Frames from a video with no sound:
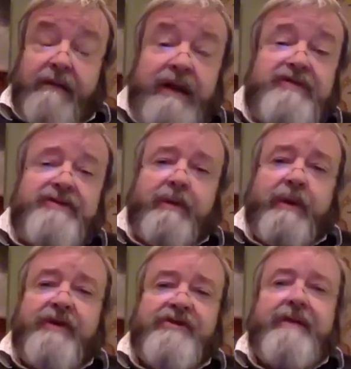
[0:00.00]

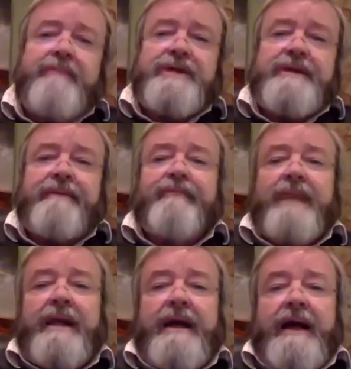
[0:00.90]
reasonable, assumption.
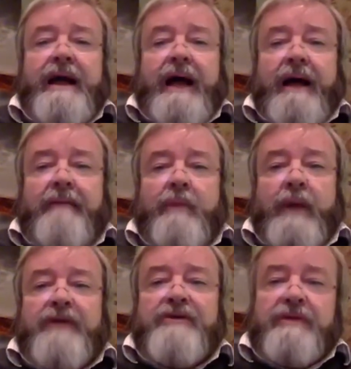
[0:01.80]

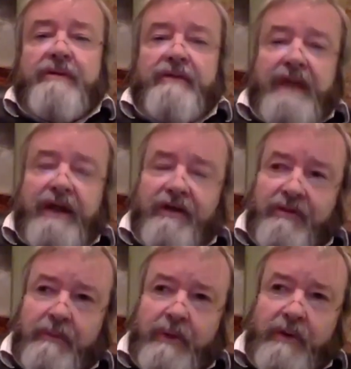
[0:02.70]
When two
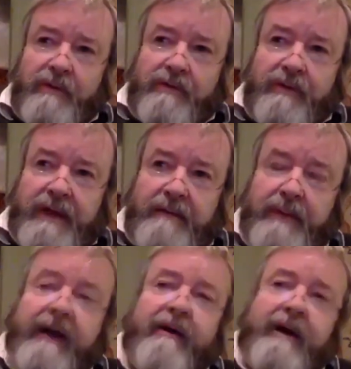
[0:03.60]
things move in
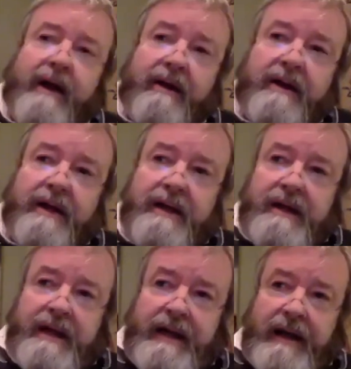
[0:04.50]
parallel,
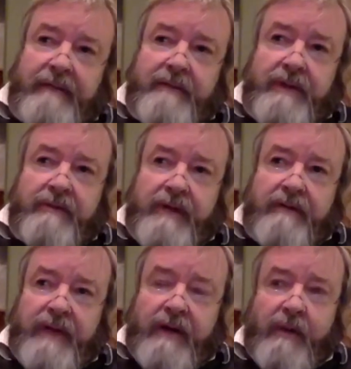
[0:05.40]
you
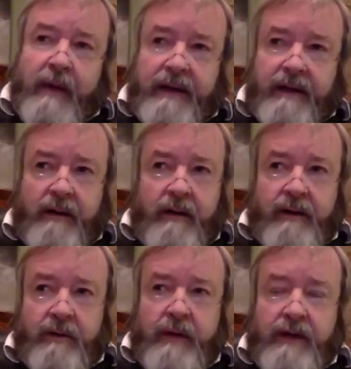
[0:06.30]
don't know whether
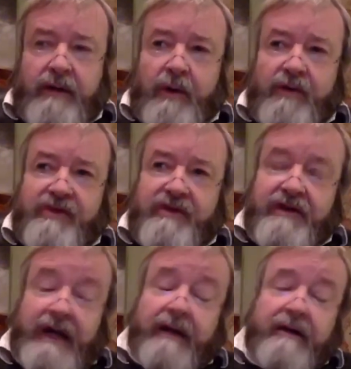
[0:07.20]
the one causes
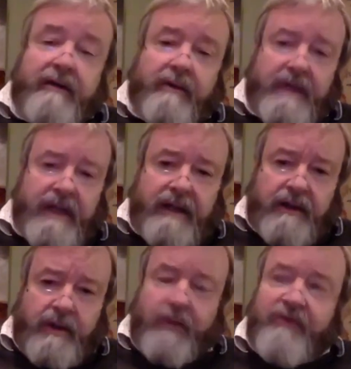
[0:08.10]
the other, or the
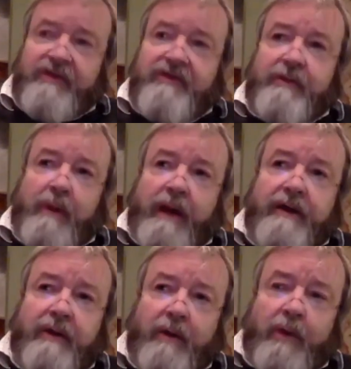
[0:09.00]
other causes the
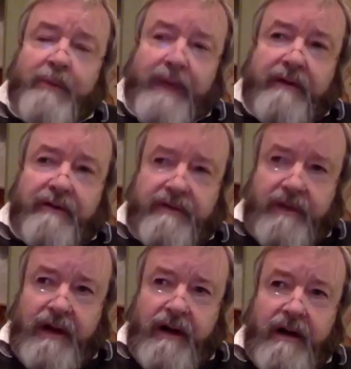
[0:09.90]
one, or both
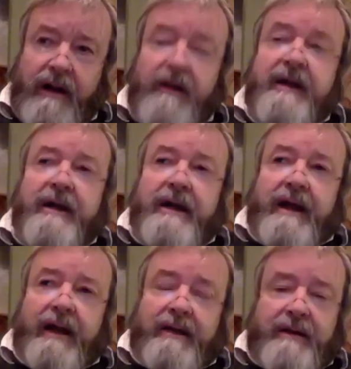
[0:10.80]
are
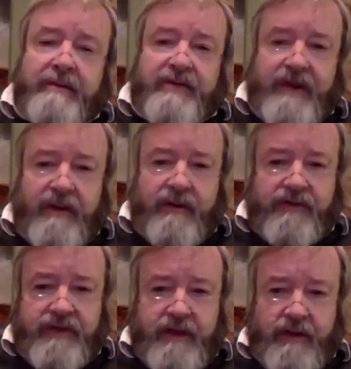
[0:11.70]

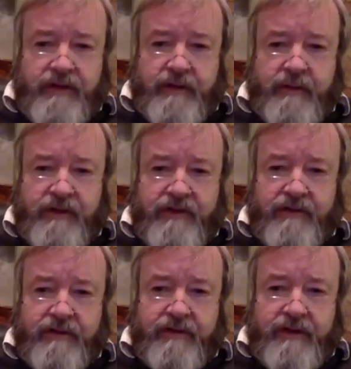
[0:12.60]
themselves the consequence
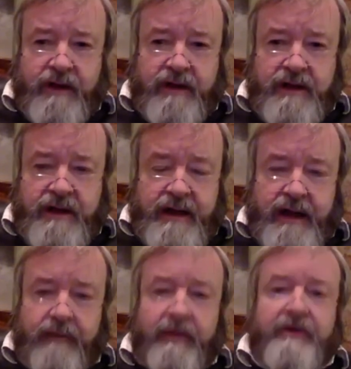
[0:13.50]
of a third
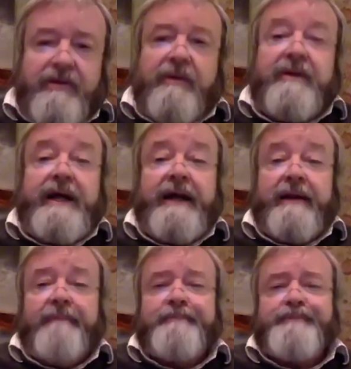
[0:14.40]
element altogether.